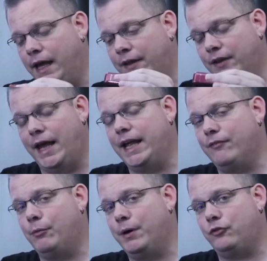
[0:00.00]
And then I
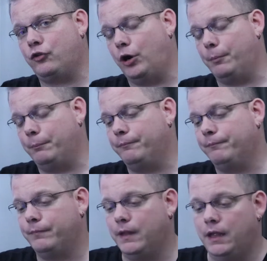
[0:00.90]
give them a term.
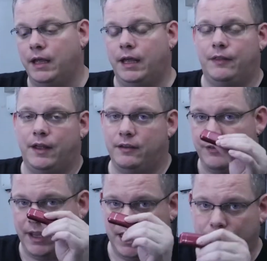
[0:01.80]
That is,
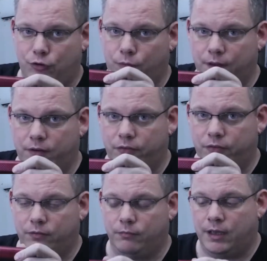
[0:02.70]
if I give you
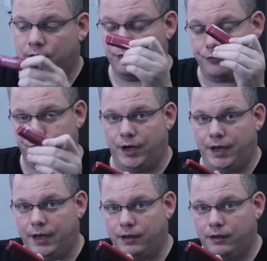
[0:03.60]
this, it's
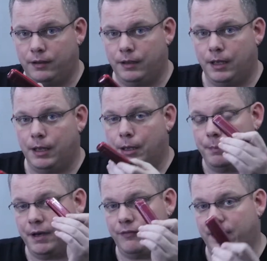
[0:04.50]
free.
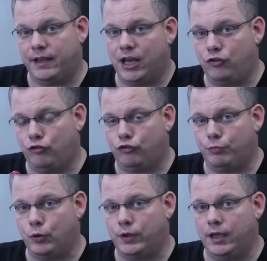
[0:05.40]
But if I catch you
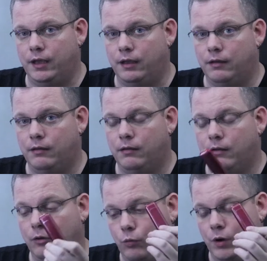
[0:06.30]
smoking
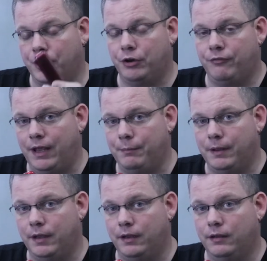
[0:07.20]
while you're
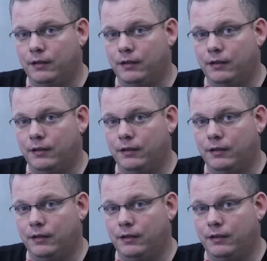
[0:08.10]
vaping,